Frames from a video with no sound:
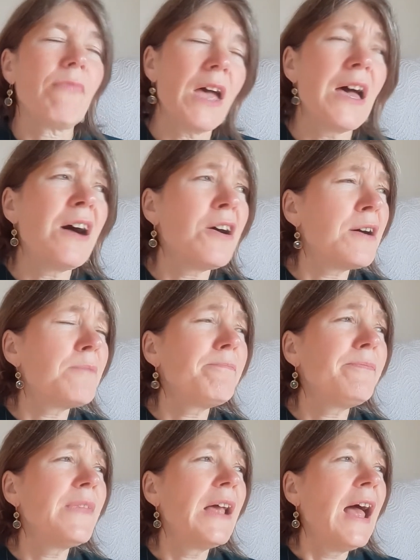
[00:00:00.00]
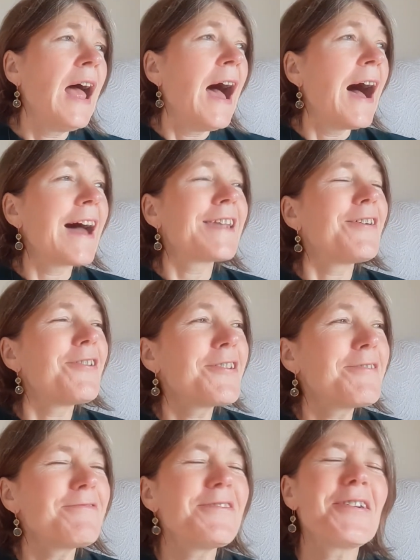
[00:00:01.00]
And
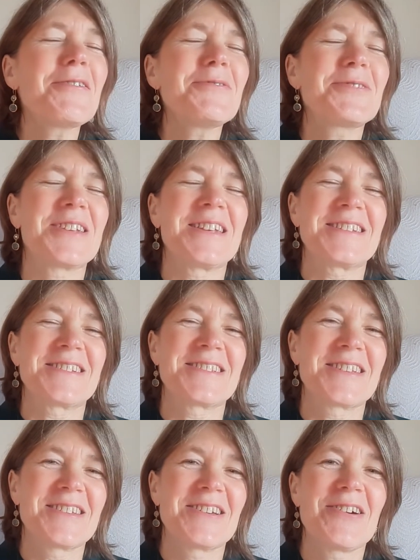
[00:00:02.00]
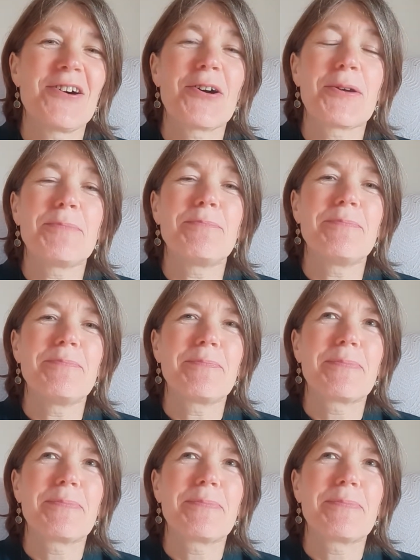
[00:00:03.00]
I've noticed that I'm,